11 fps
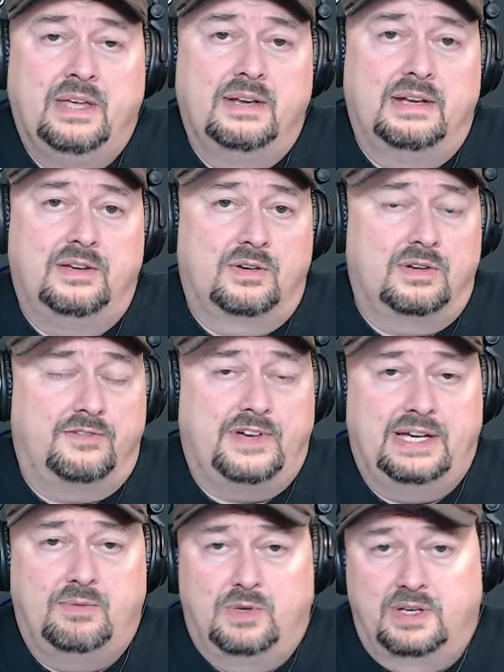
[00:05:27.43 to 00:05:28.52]
Now, you're going to
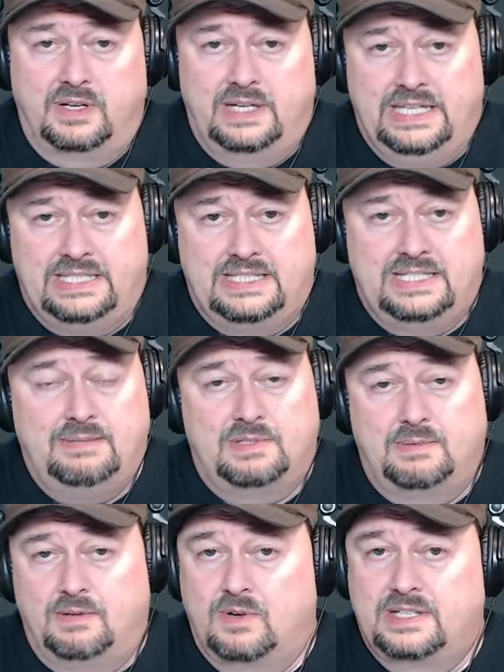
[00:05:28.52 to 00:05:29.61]
find where it seems to
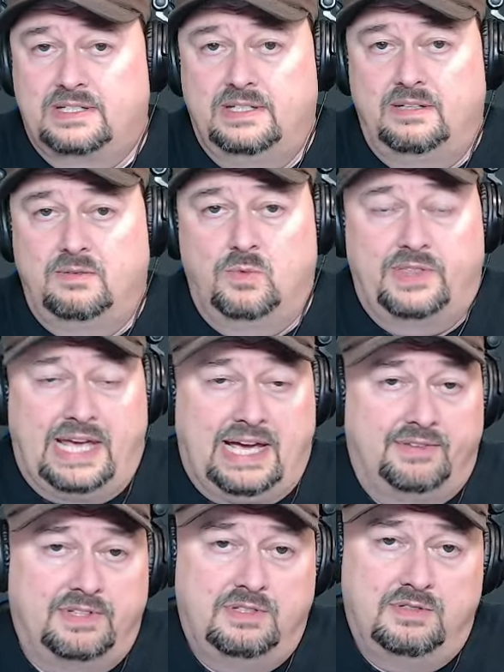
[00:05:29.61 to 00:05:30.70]
be resonant
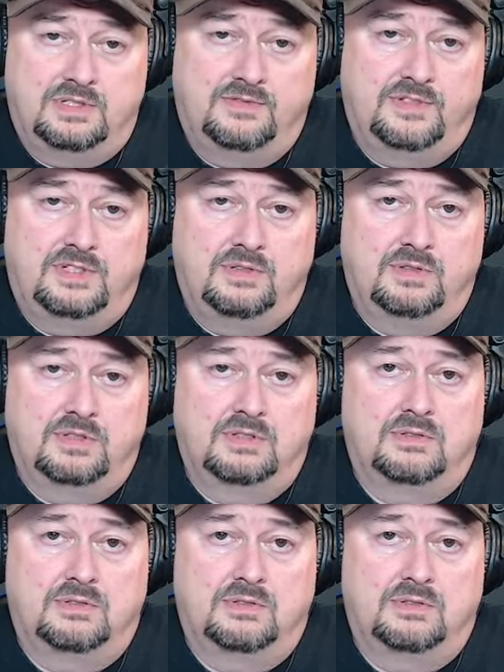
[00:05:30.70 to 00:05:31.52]
without the use of the tuner,